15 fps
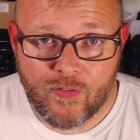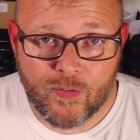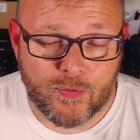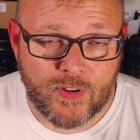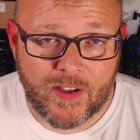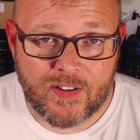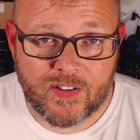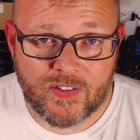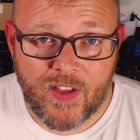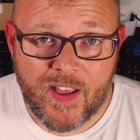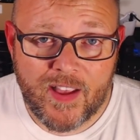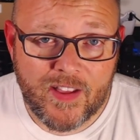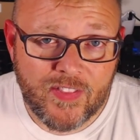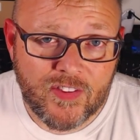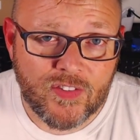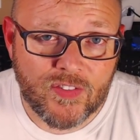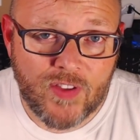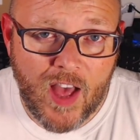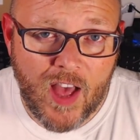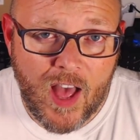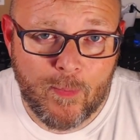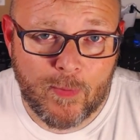from site to site, and this is
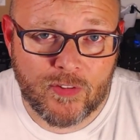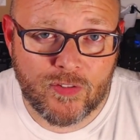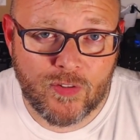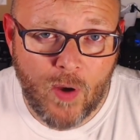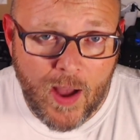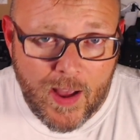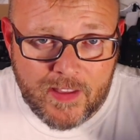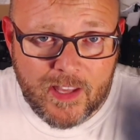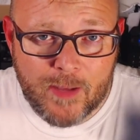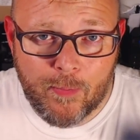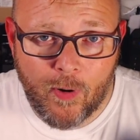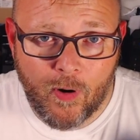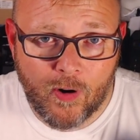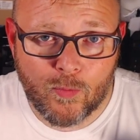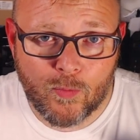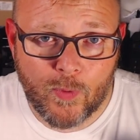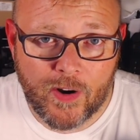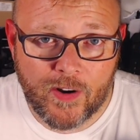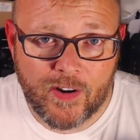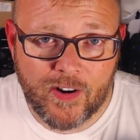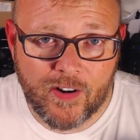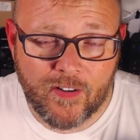common. So I keep
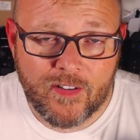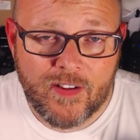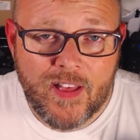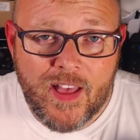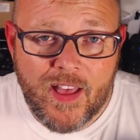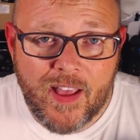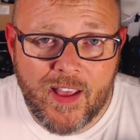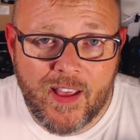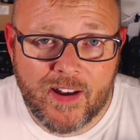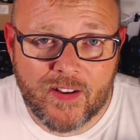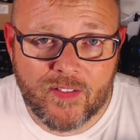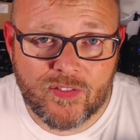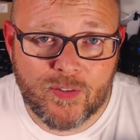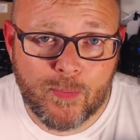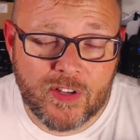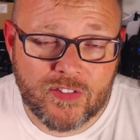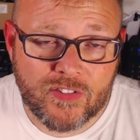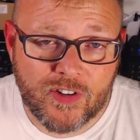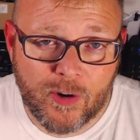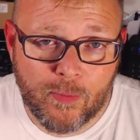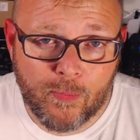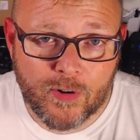hardware here, and if somebody's
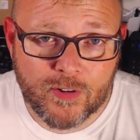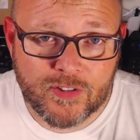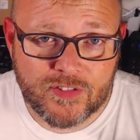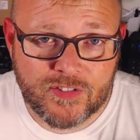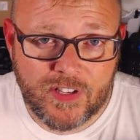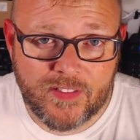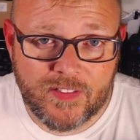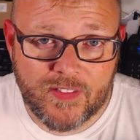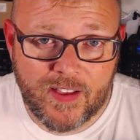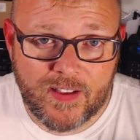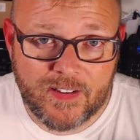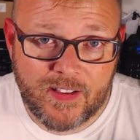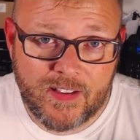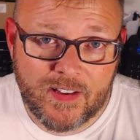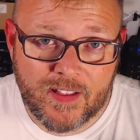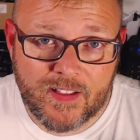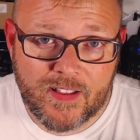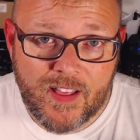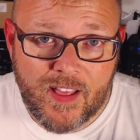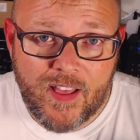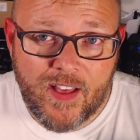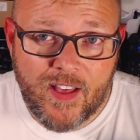in an emergency and they need it,
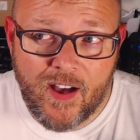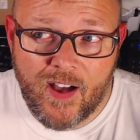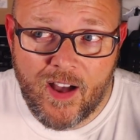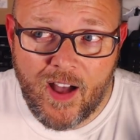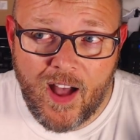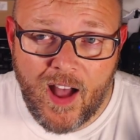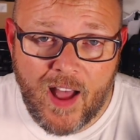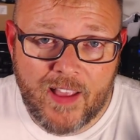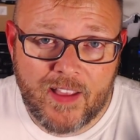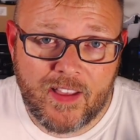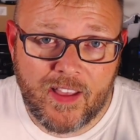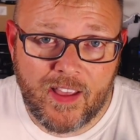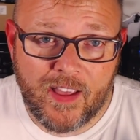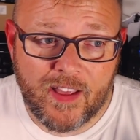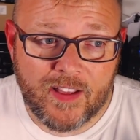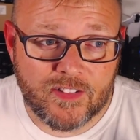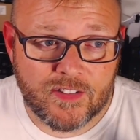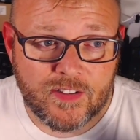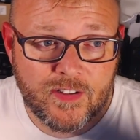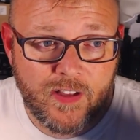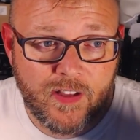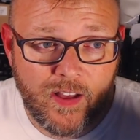uh, I
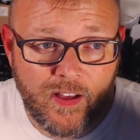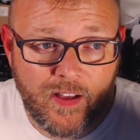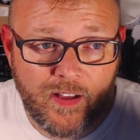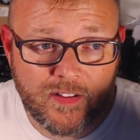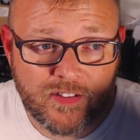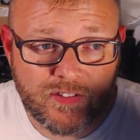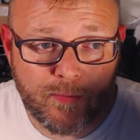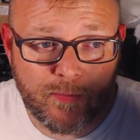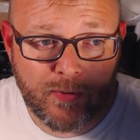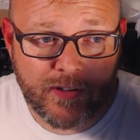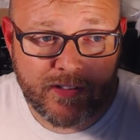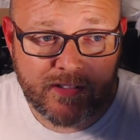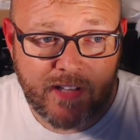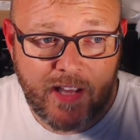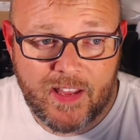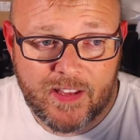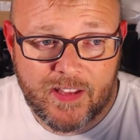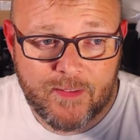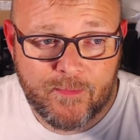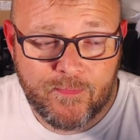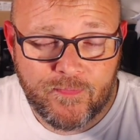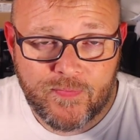can uh, simply take
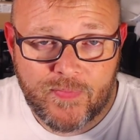it